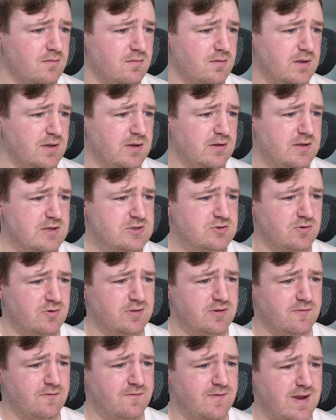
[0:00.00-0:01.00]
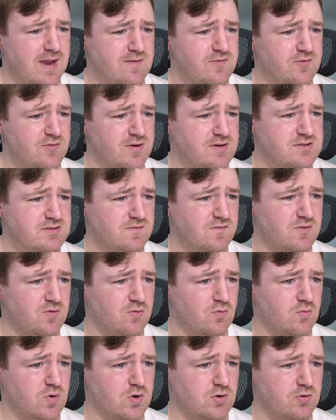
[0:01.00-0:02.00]
He joined the Five Direction of the
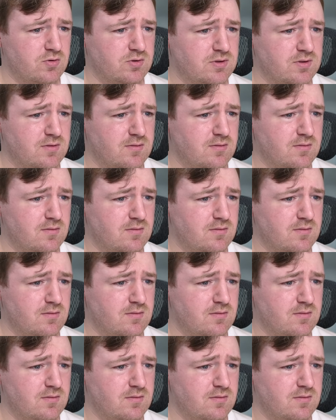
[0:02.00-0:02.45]
World